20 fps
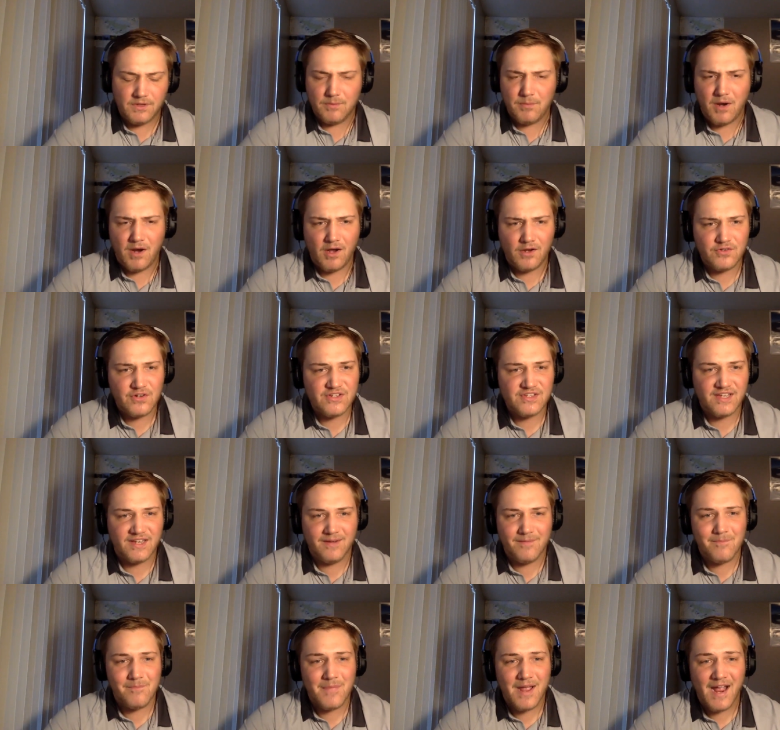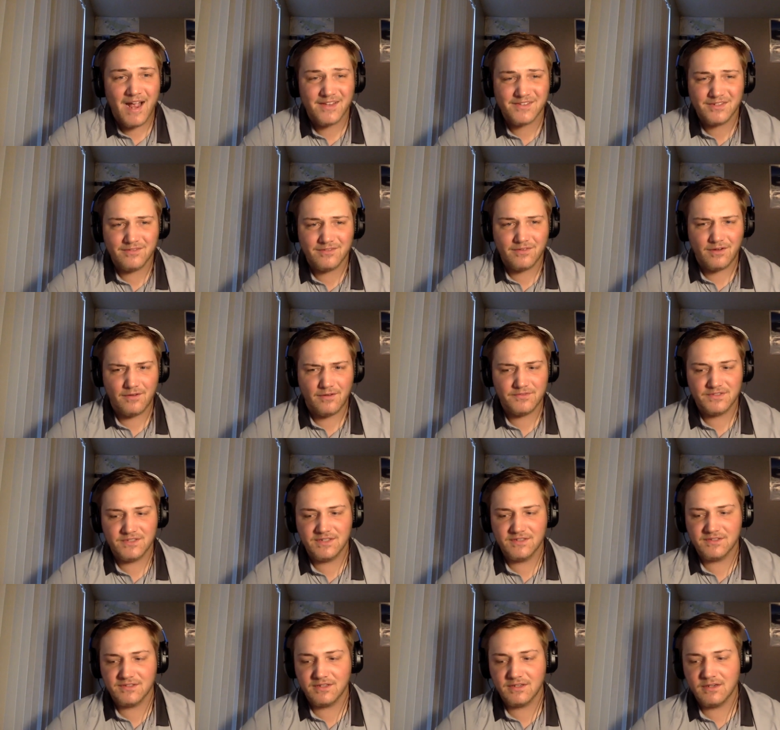The Padres had a massive
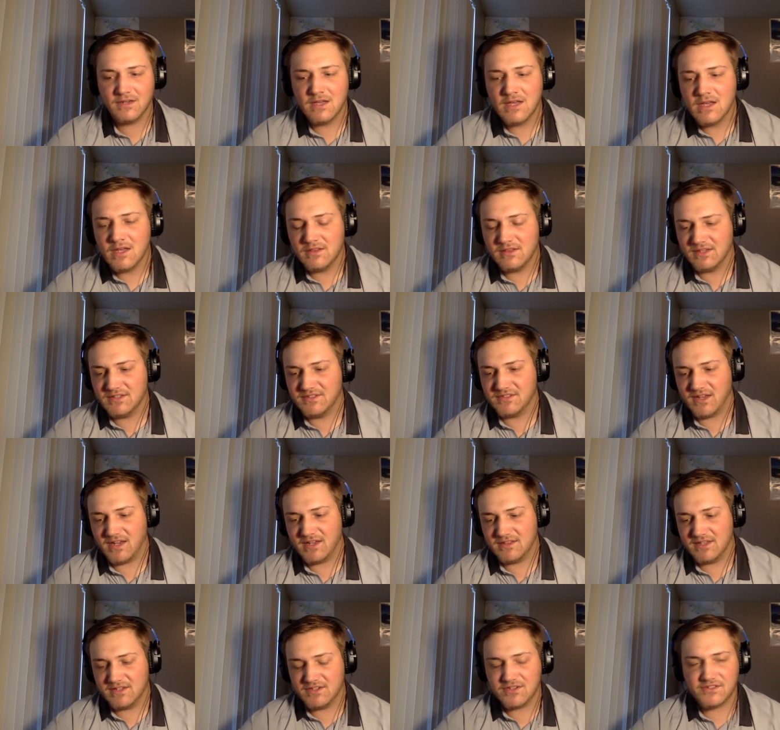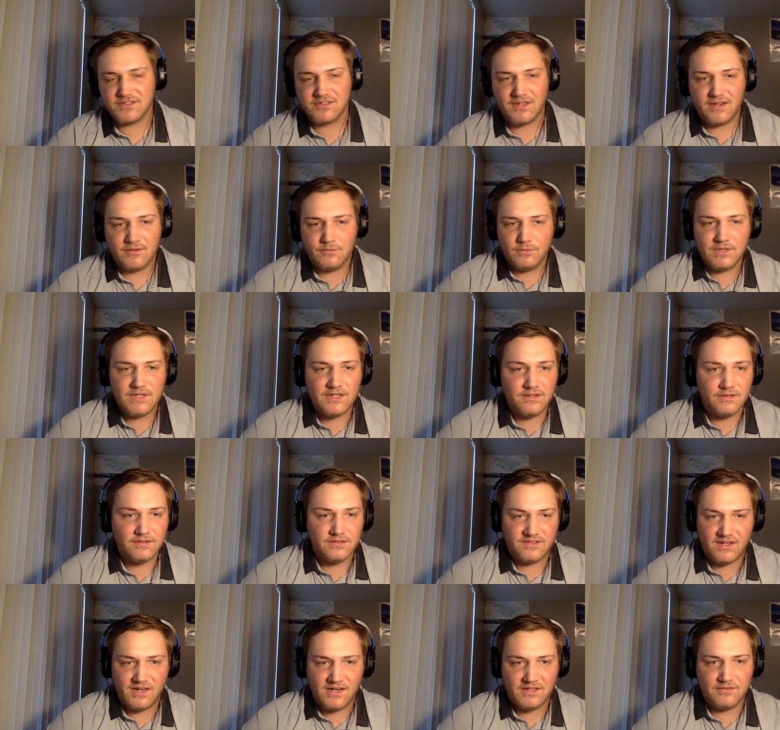offseason. They just
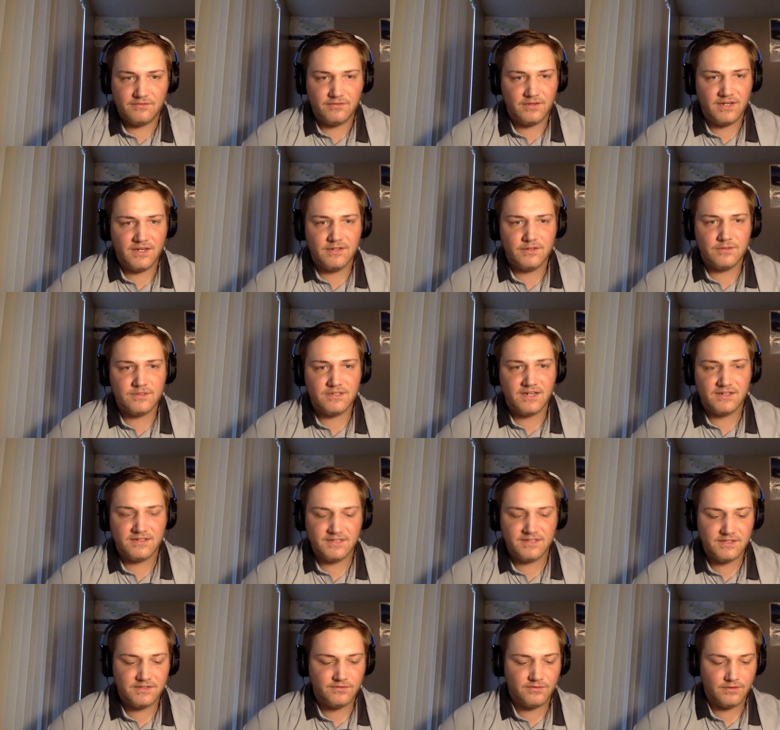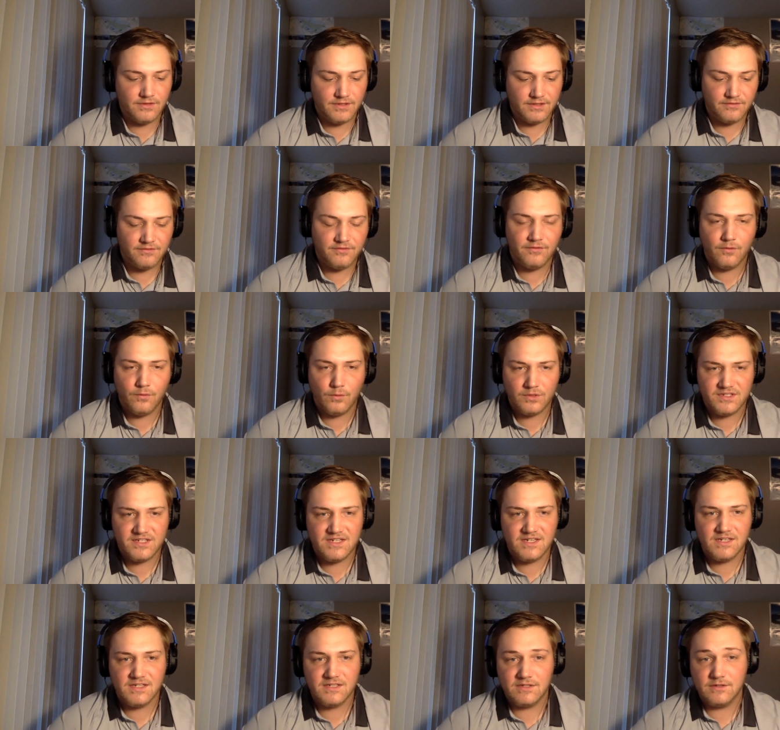re-signed Fernando Tatis for like
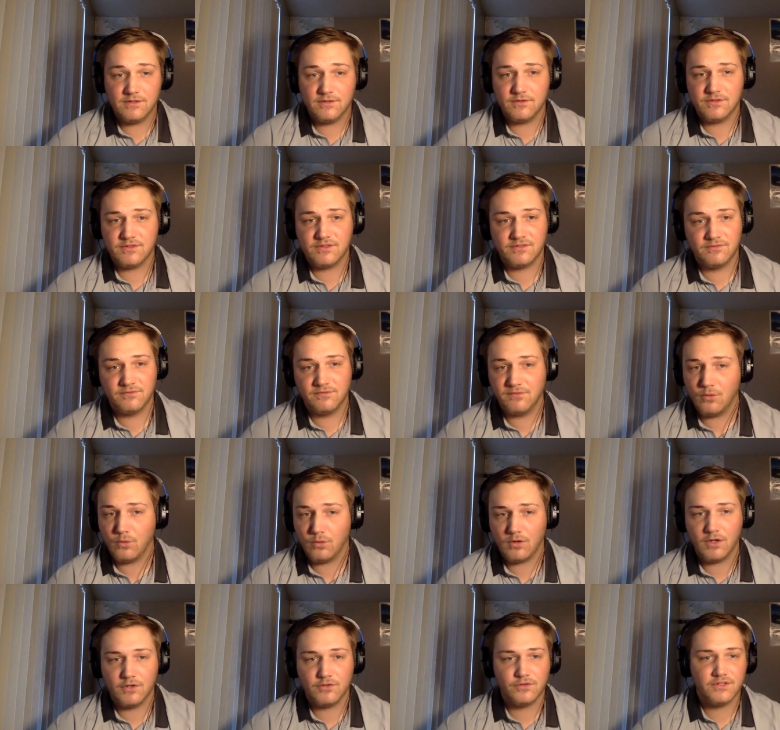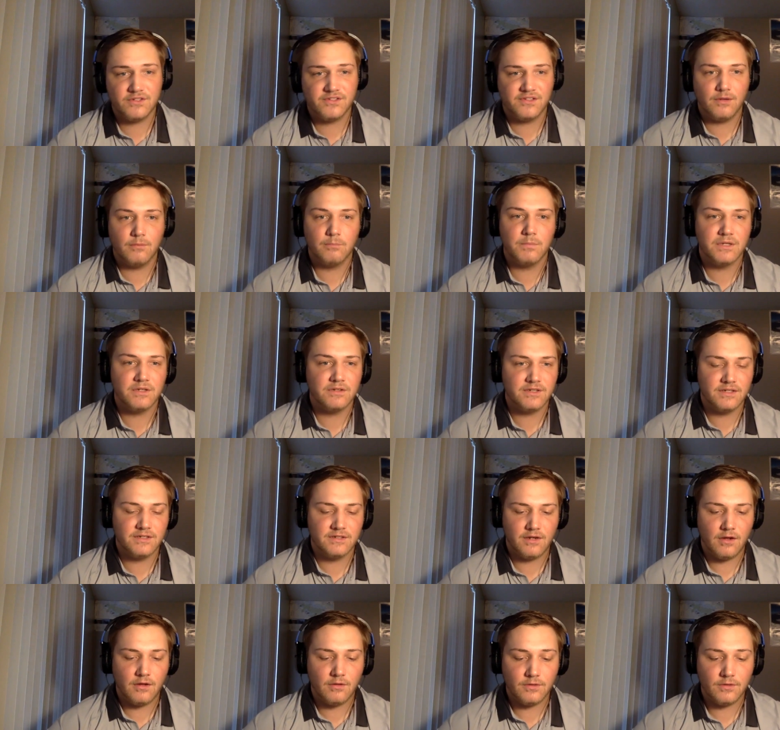14 years, $400-some million.